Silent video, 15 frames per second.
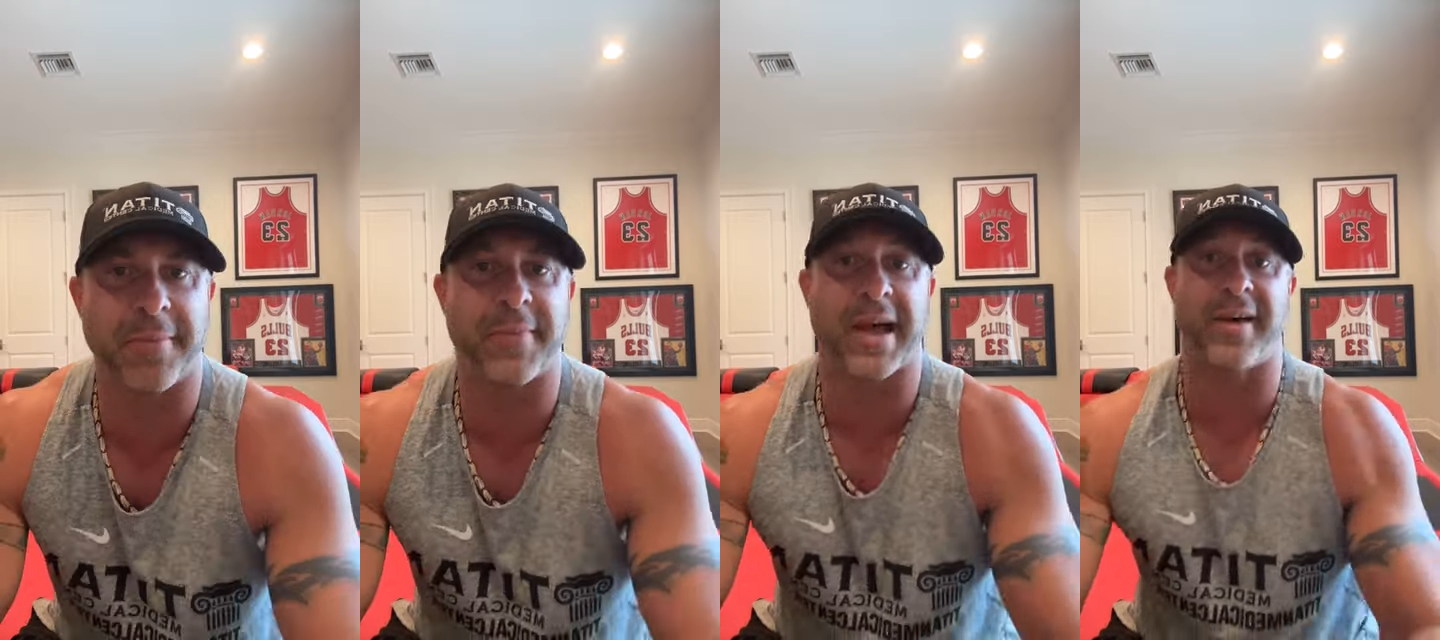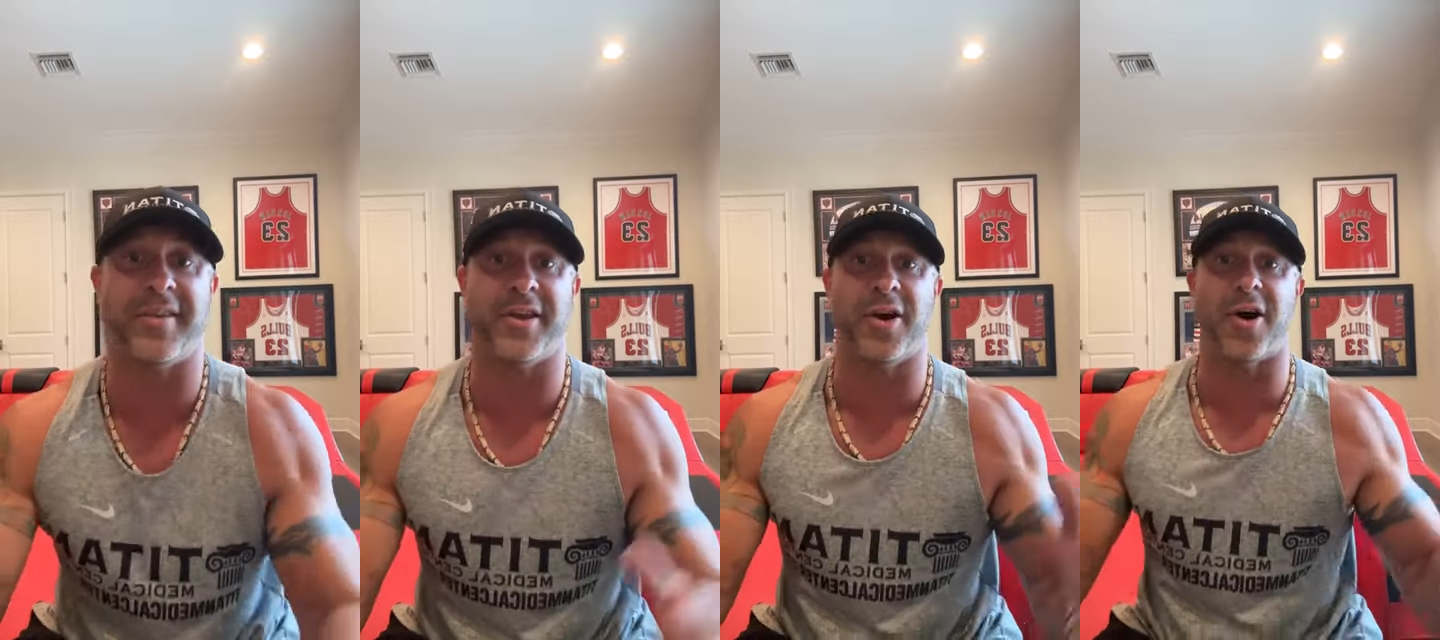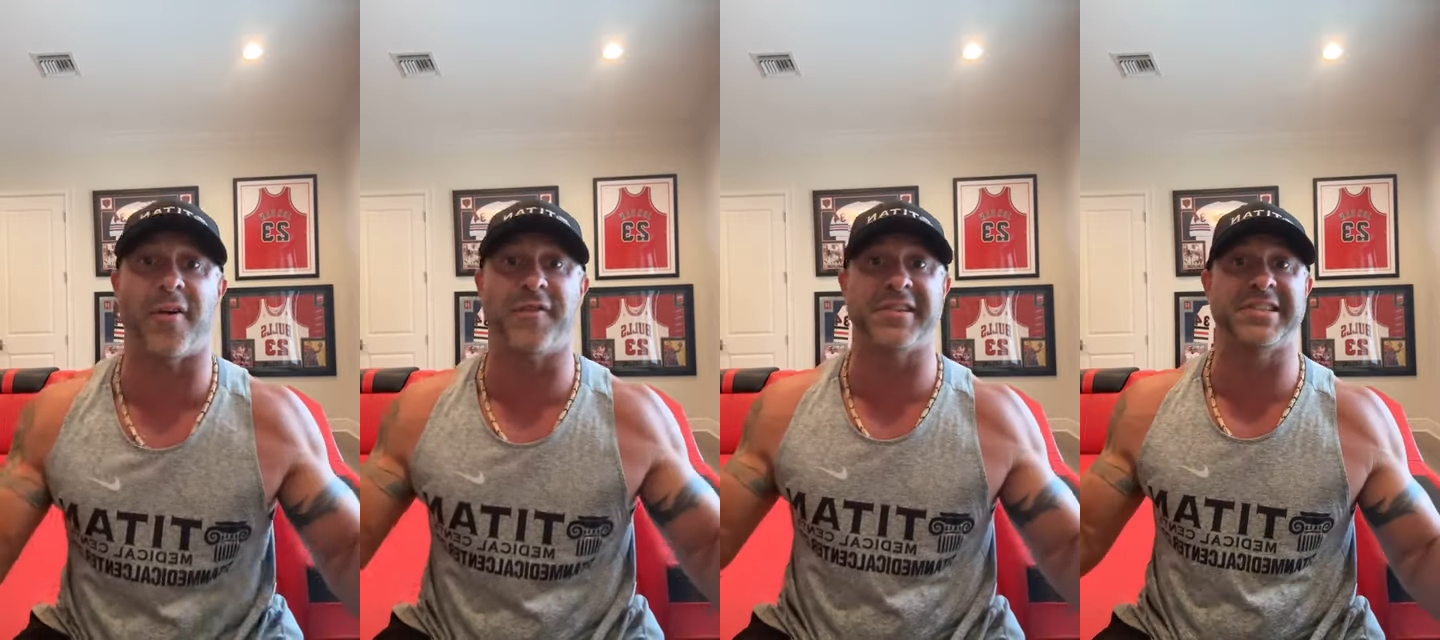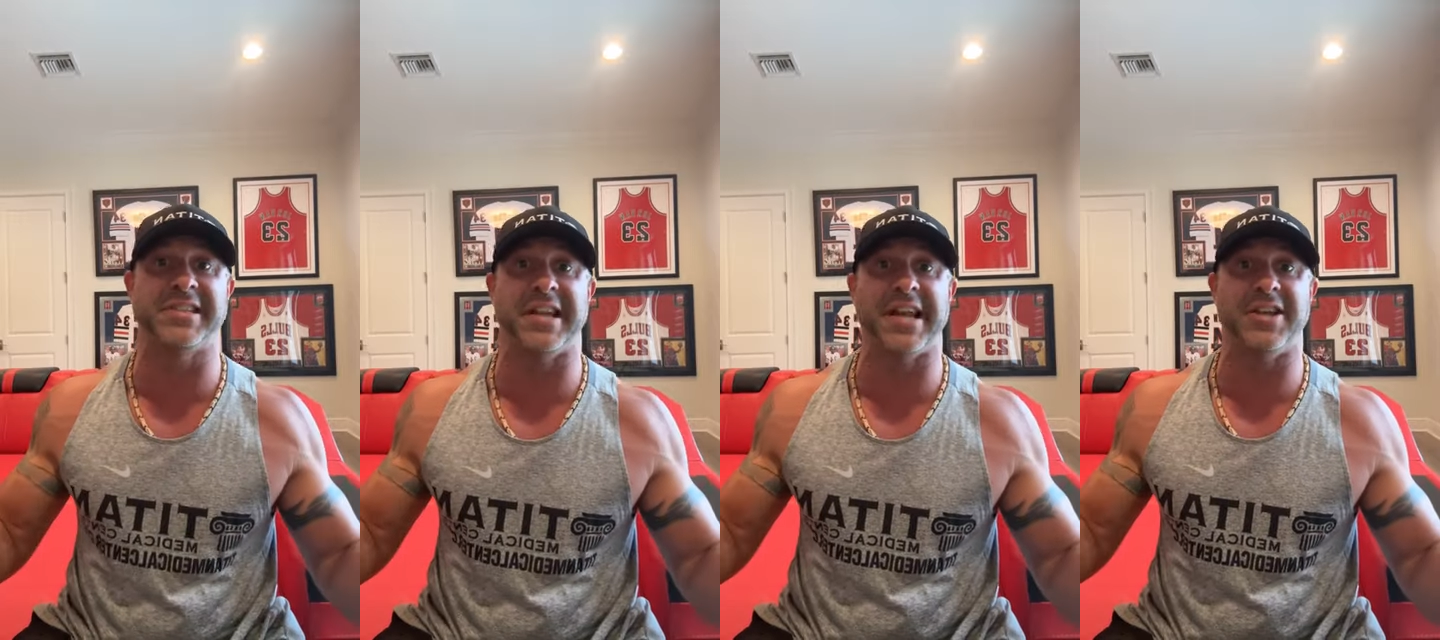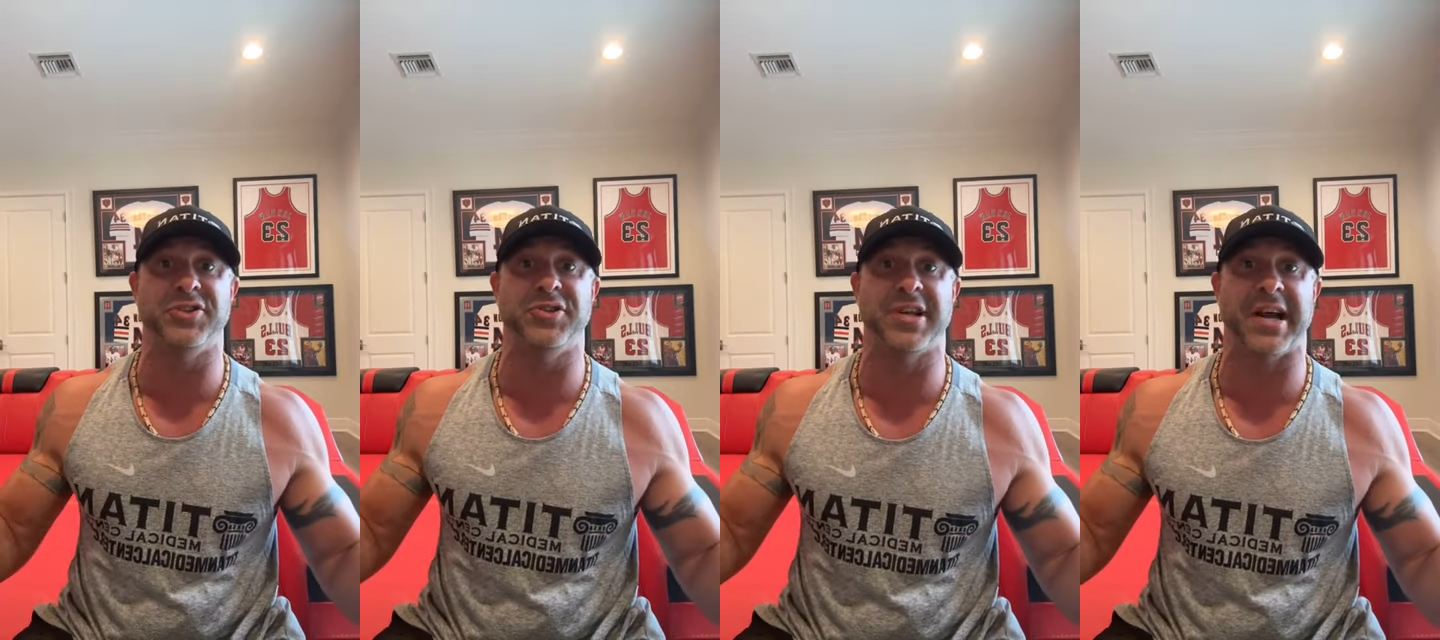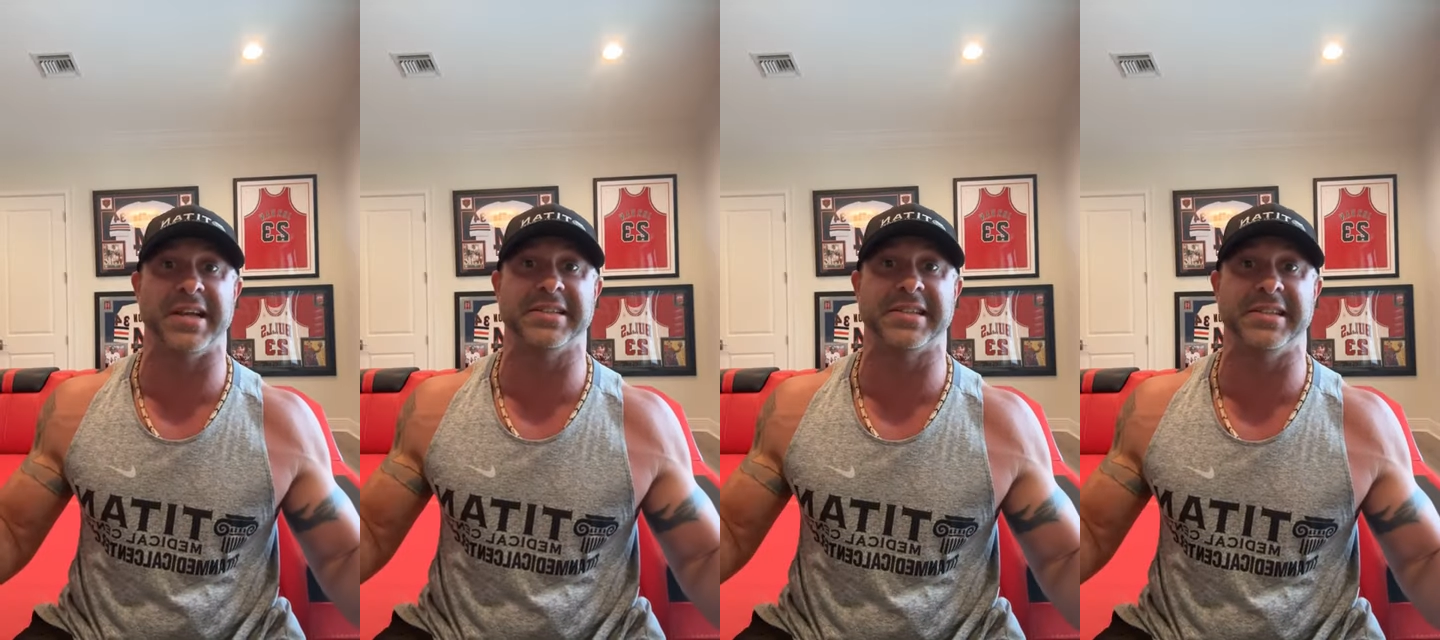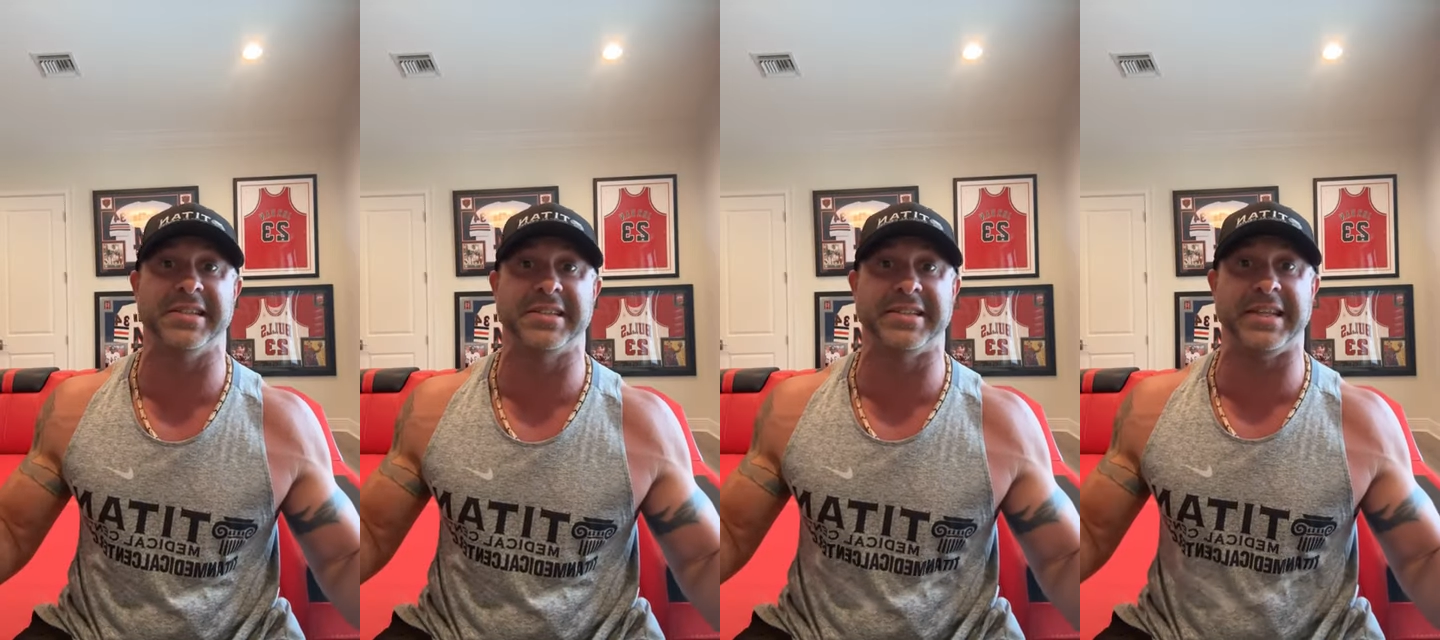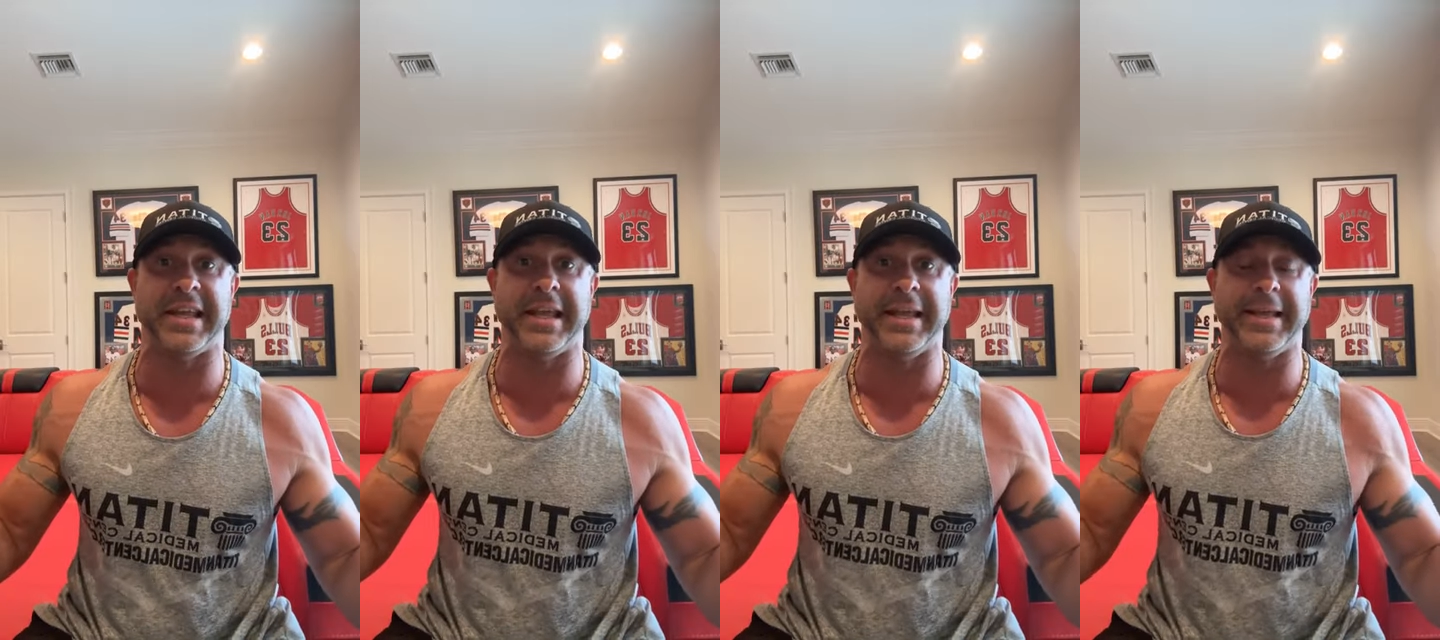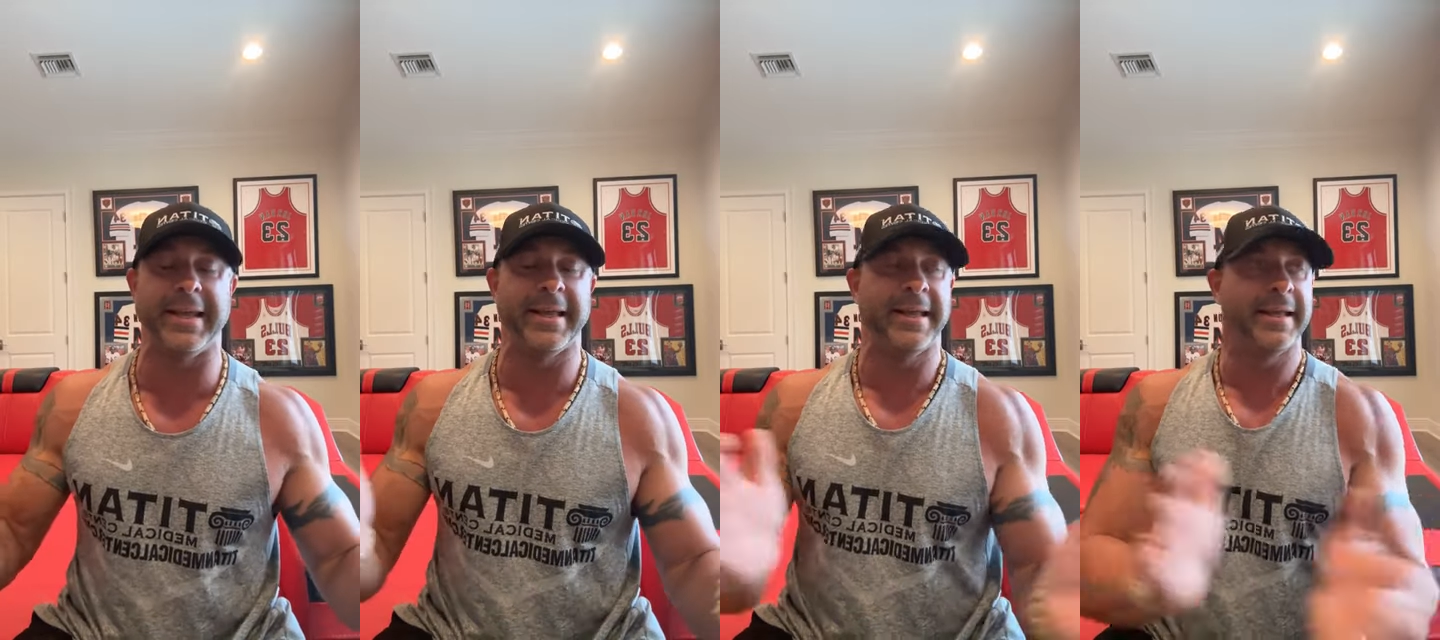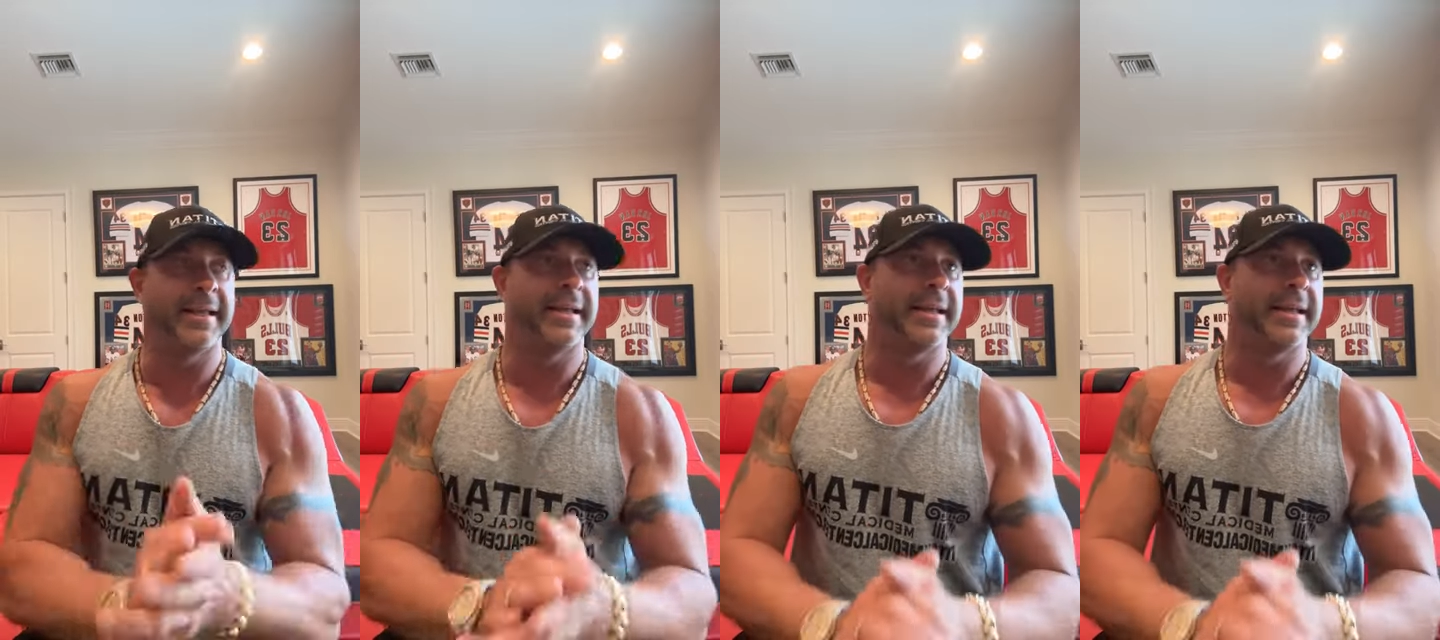I'm not in the office today, as you guys can see.